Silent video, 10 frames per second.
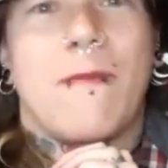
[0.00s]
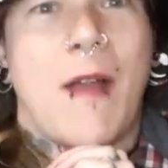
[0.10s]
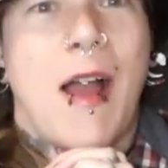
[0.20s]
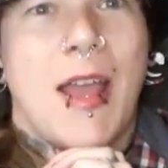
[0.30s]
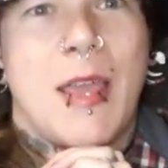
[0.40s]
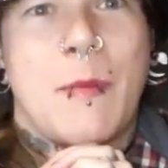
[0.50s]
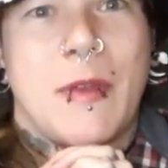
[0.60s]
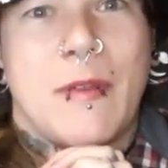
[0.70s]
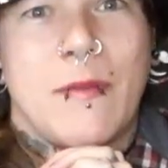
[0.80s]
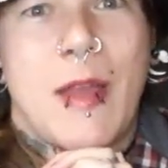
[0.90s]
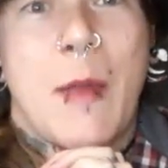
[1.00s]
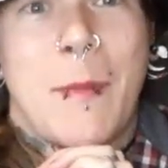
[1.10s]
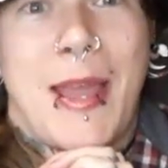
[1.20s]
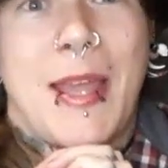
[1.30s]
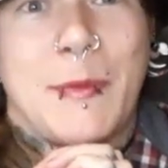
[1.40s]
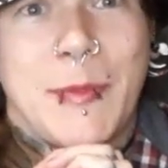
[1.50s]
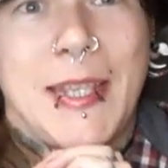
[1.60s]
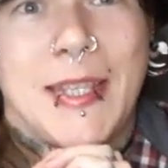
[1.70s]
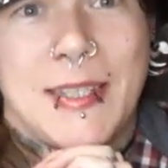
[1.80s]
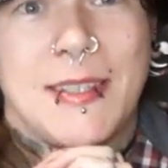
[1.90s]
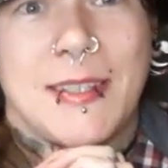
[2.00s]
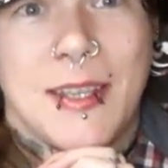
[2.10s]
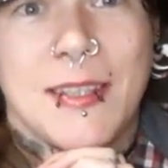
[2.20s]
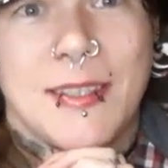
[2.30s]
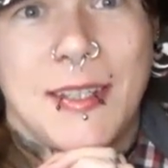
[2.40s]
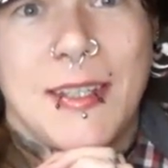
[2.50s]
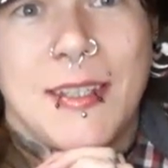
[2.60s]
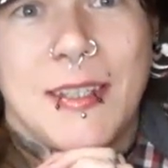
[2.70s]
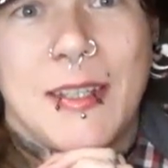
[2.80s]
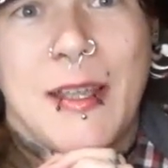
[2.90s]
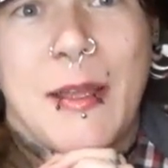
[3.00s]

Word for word: vibe of a man being disgusted